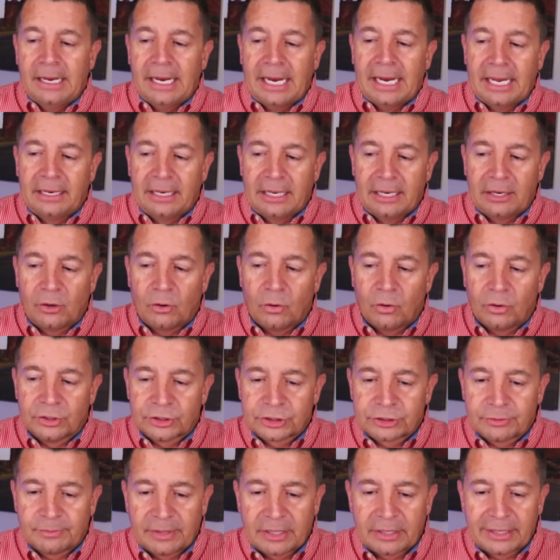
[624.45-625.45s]
And then
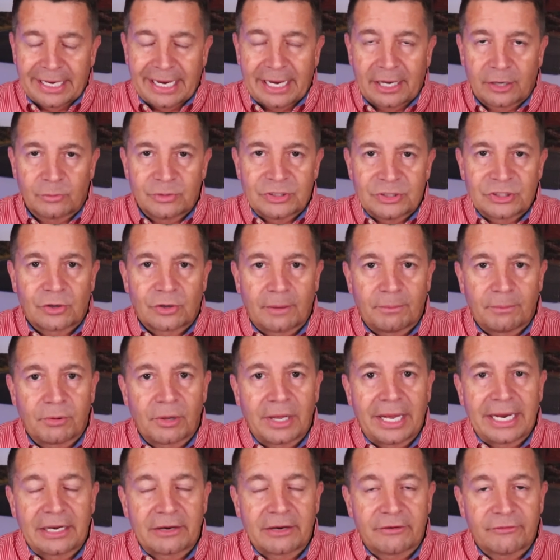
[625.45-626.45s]
ultimately, how do we start
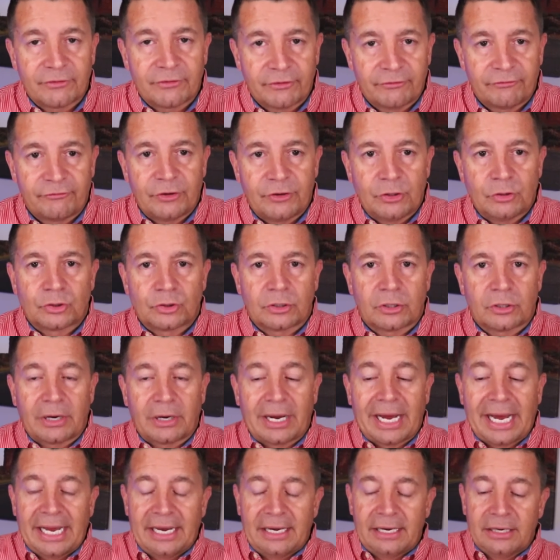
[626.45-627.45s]
planning for the
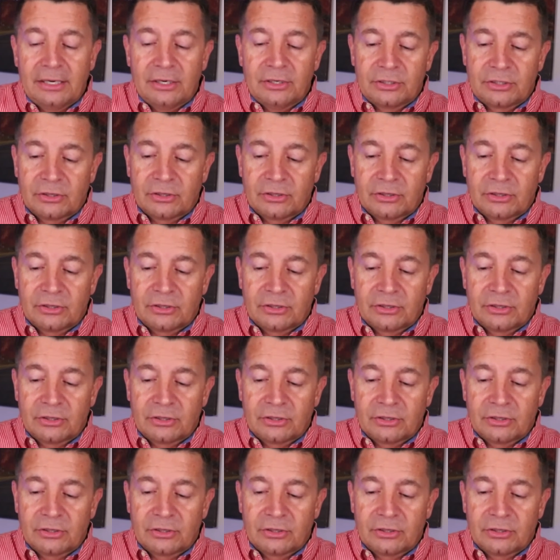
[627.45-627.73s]
future and